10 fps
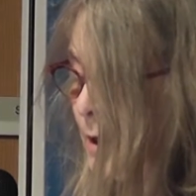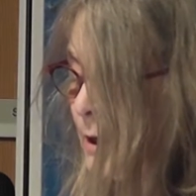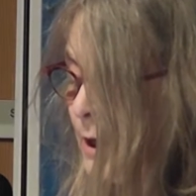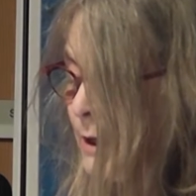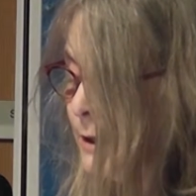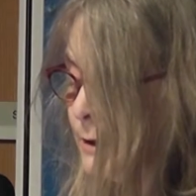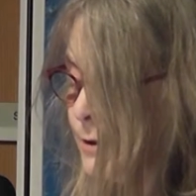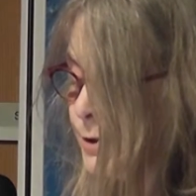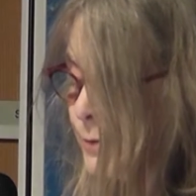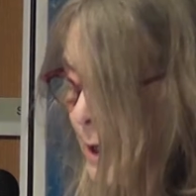And I had
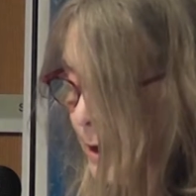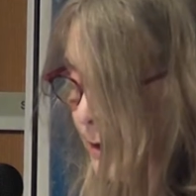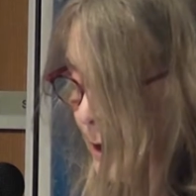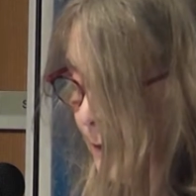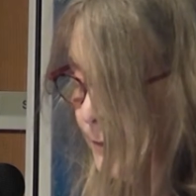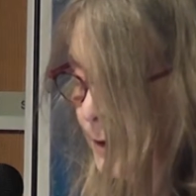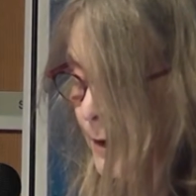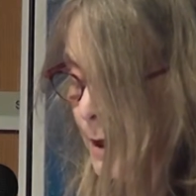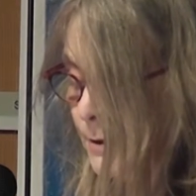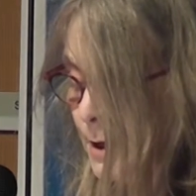little strength left
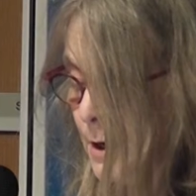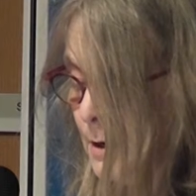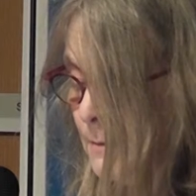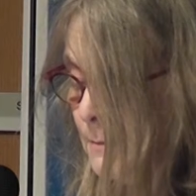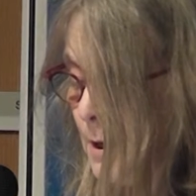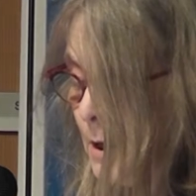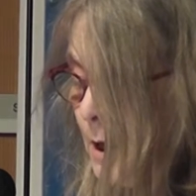at that time,